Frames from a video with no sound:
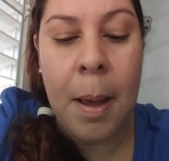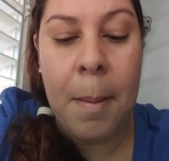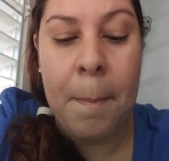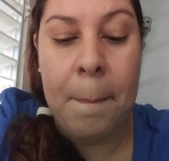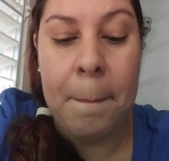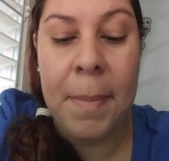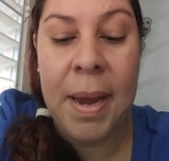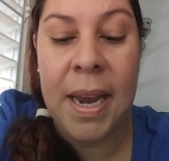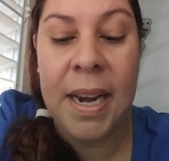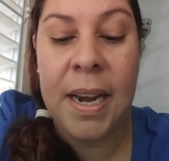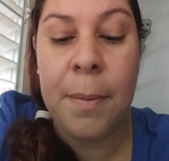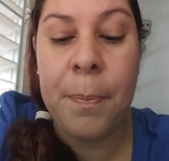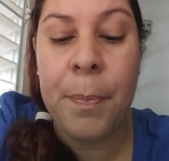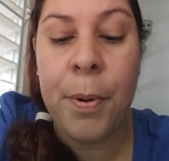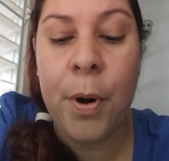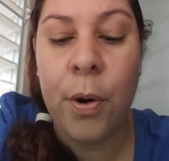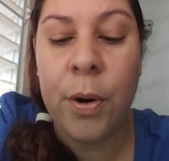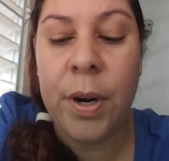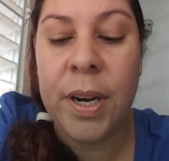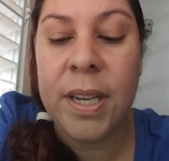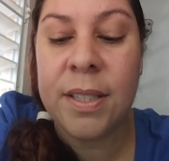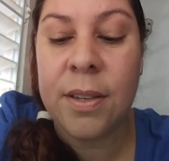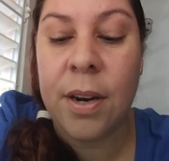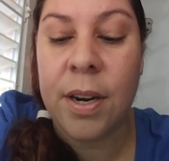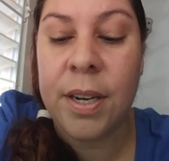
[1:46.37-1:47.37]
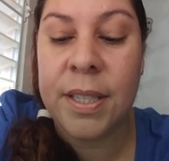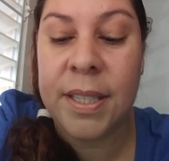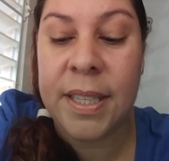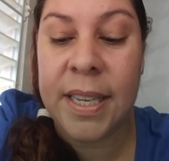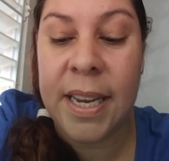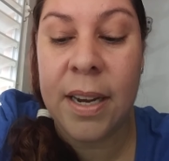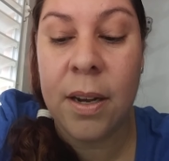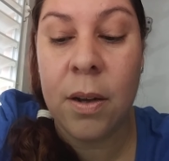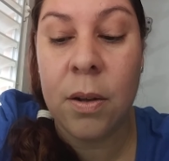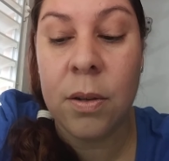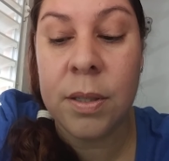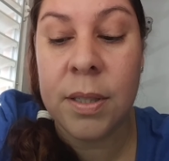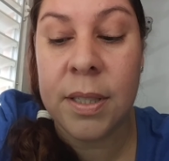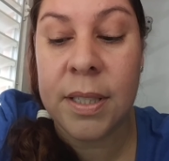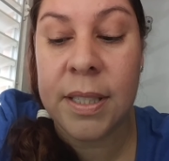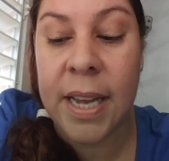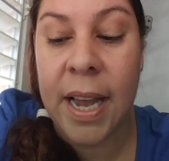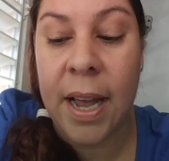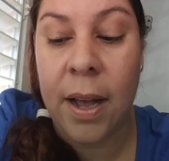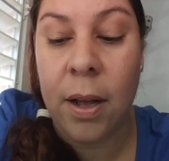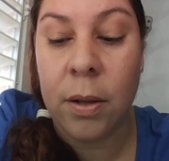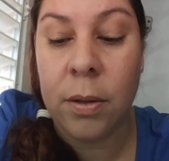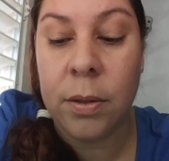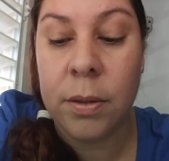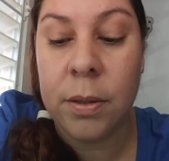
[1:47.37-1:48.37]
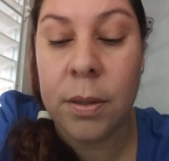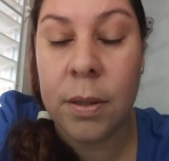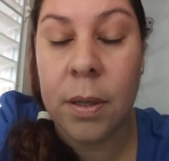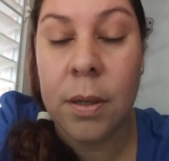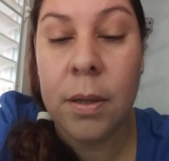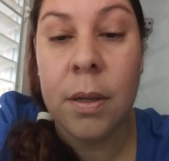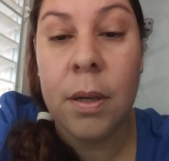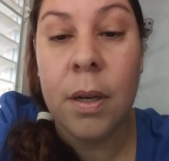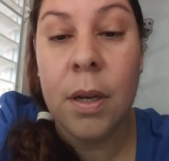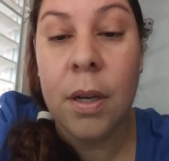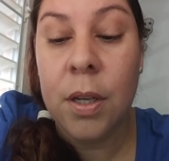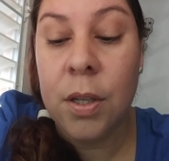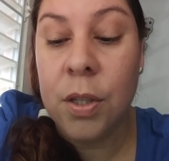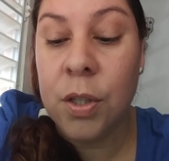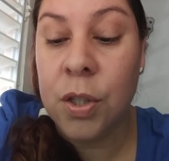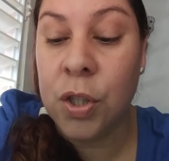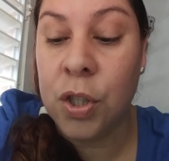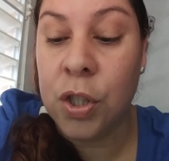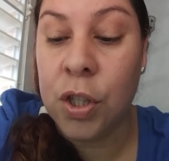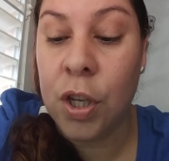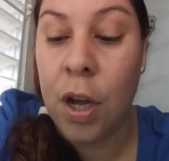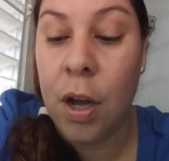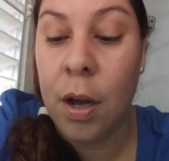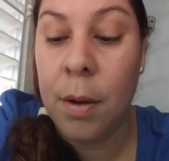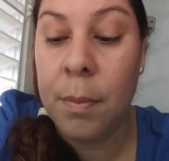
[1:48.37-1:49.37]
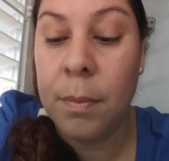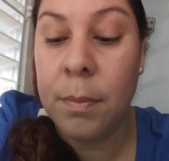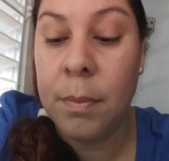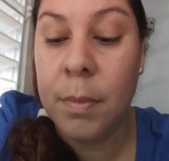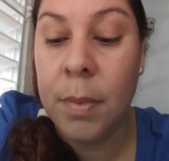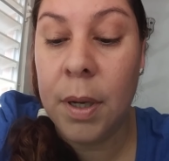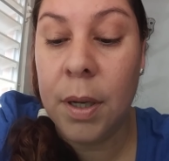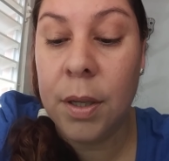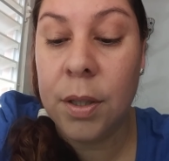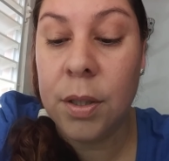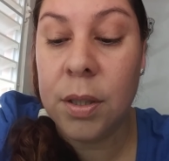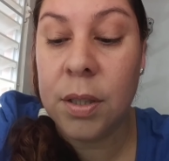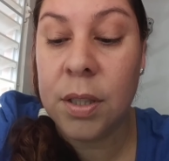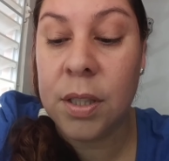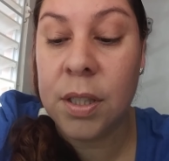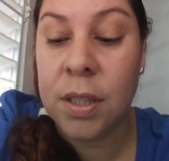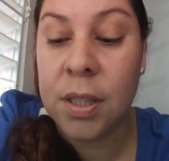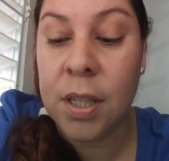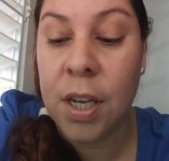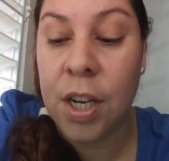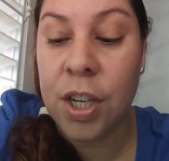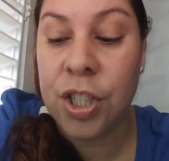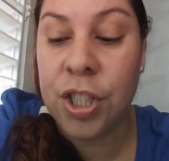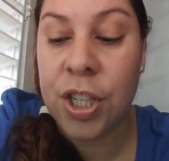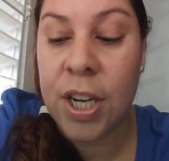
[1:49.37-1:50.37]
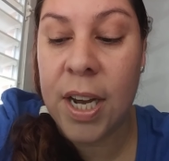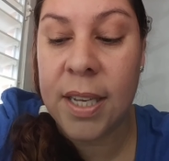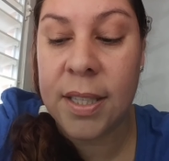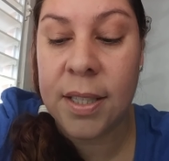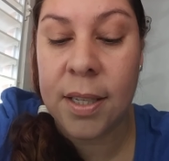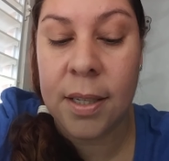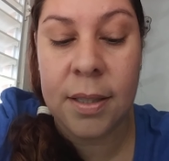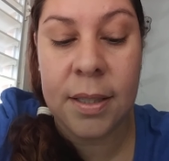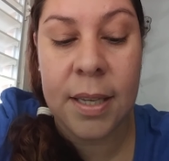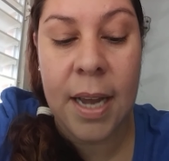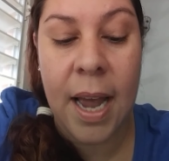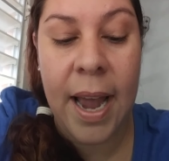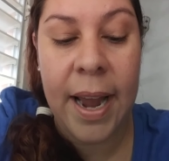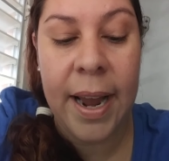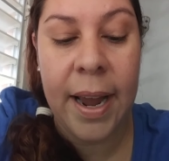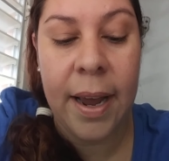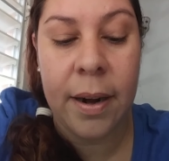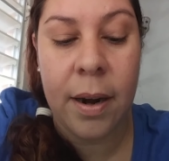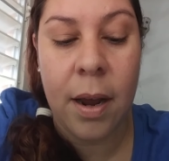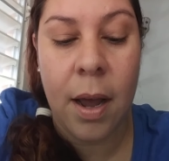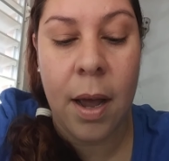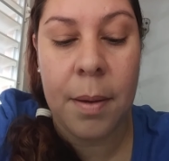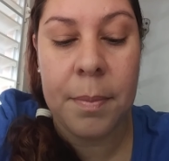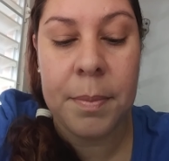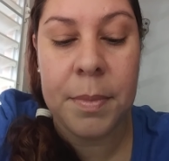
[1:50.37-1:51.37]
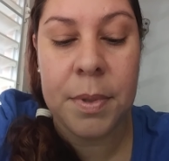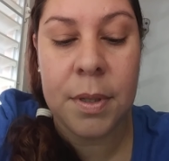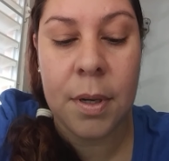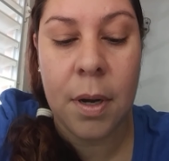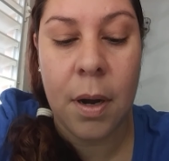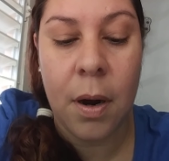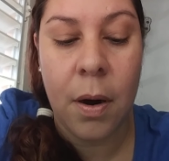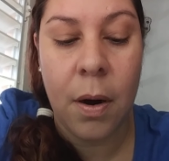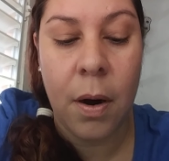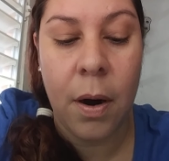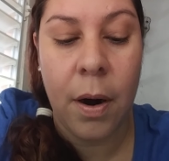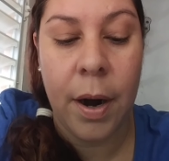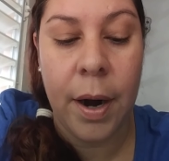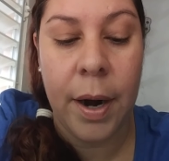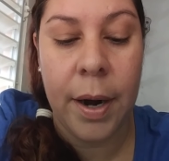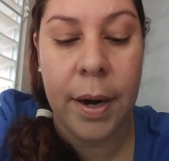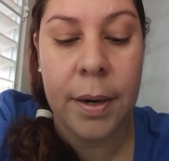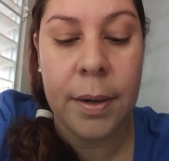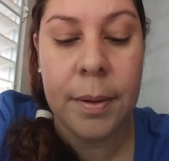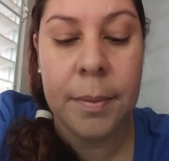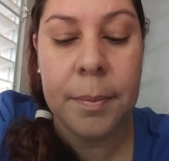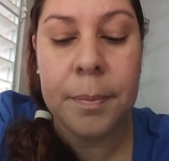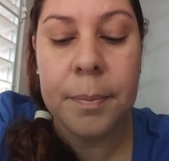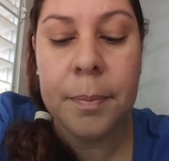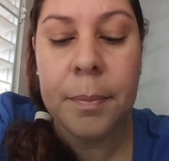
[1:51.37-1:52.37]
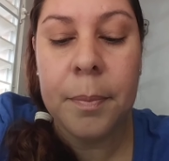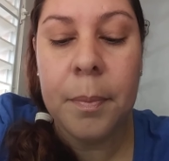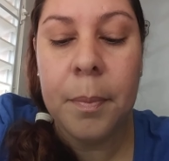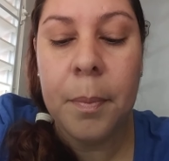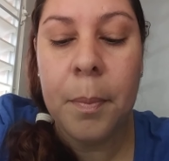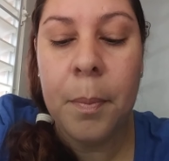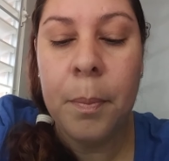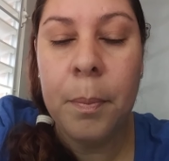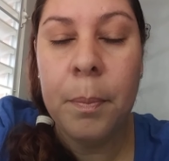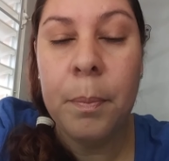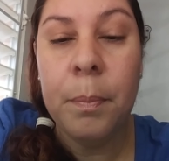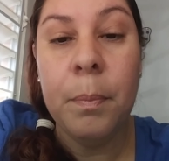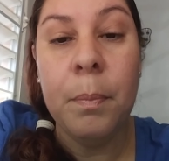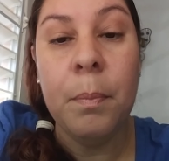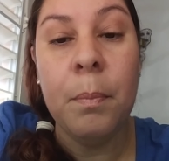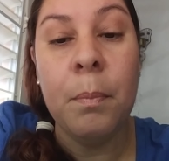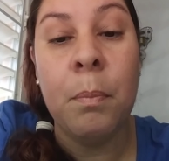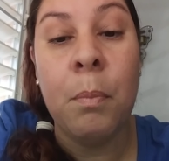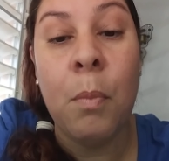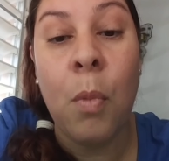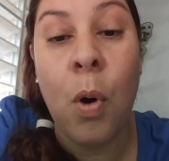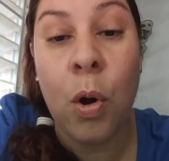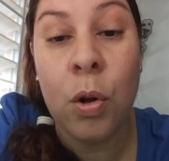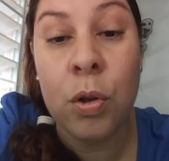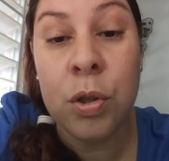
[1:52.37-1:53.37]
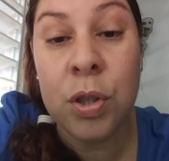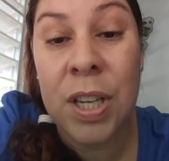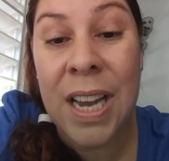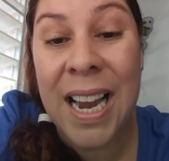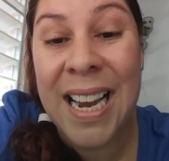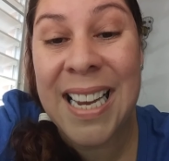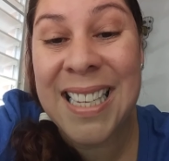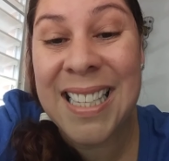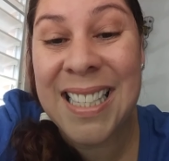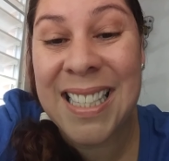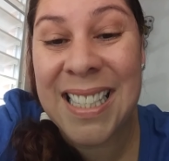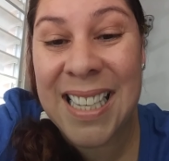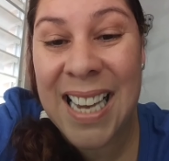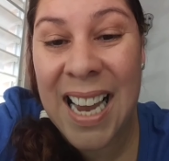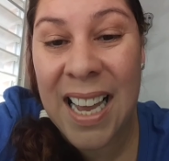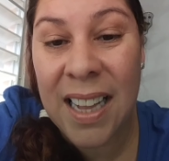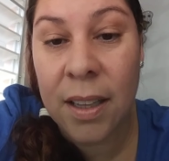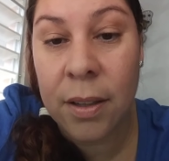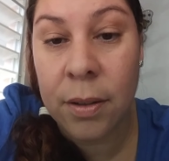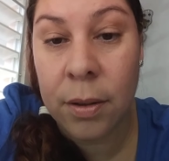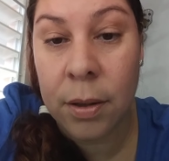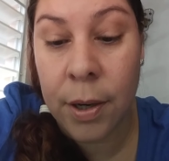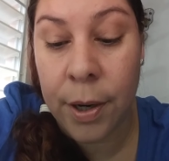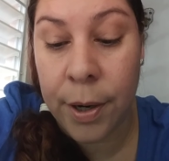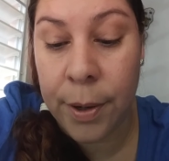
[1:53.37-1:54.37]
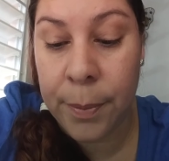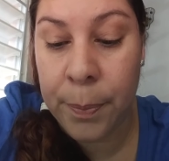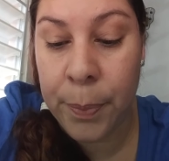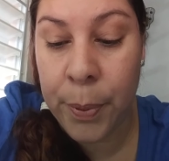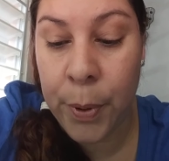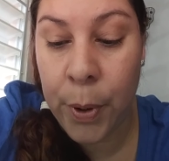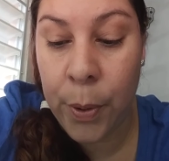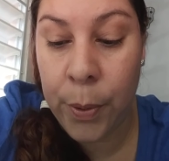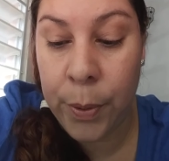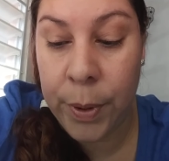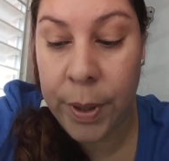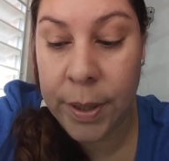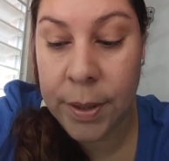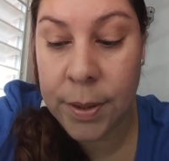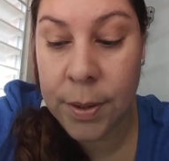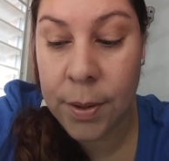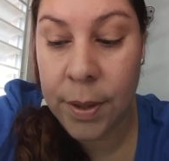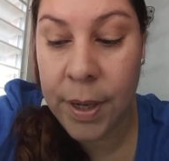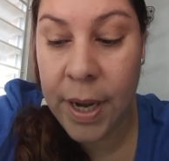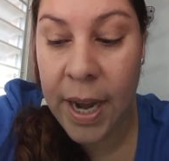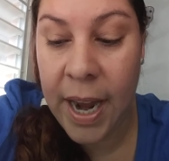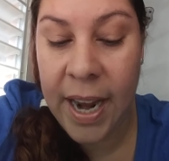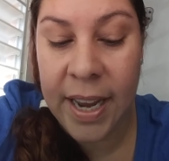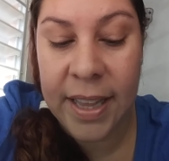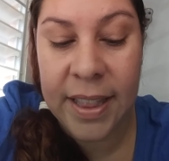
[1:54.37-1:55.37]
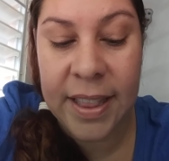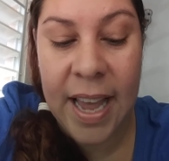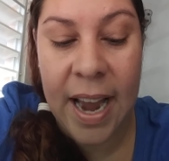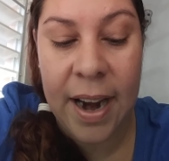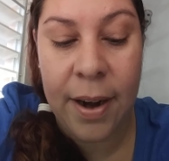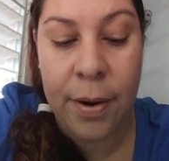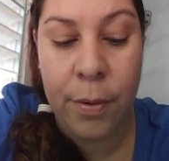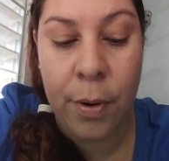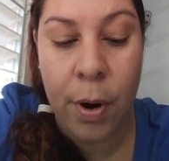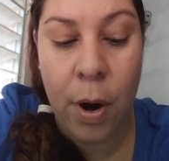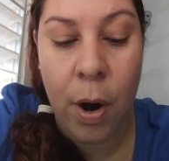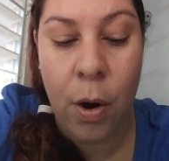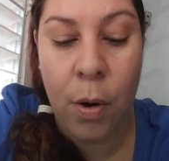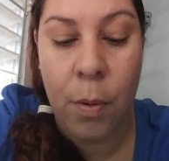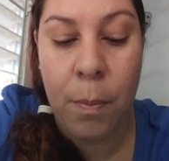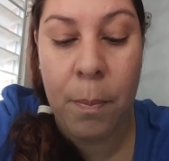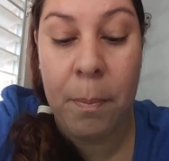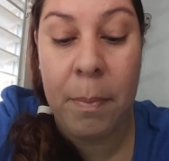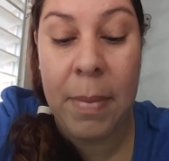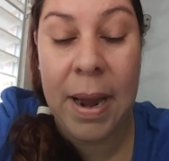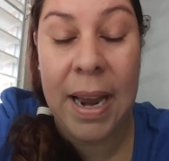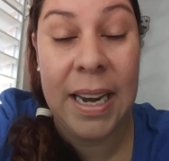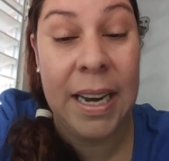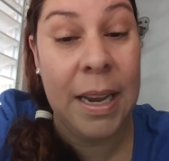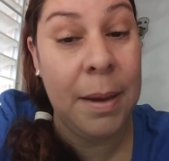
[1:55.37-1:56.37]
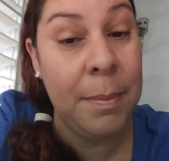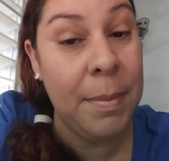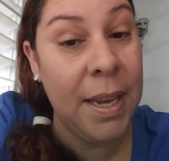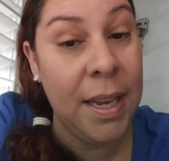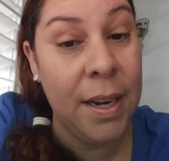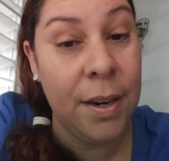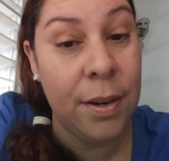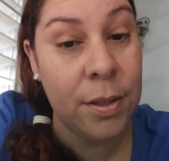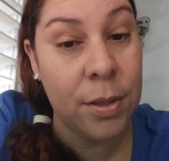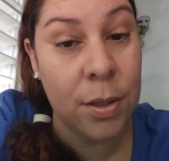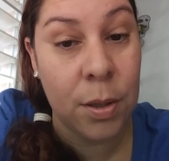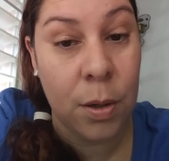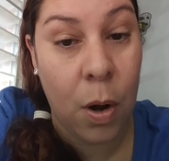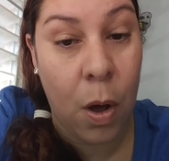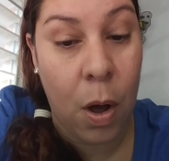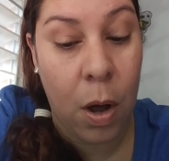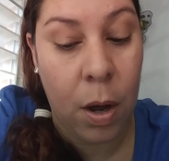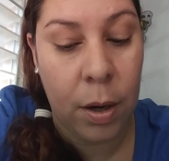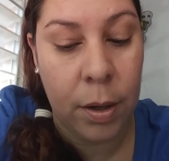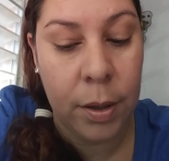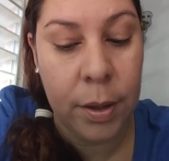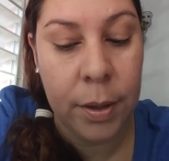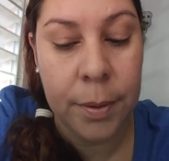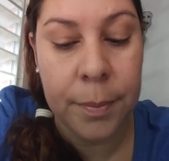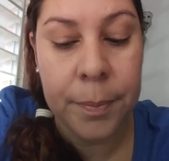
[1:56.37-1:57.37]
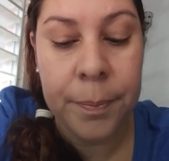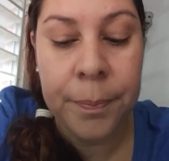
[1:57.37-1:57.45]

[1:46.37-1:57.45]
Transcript: Many protists are single-celled. Some, such as the diatoms, are multicellular protists, okay, that grow many meters long,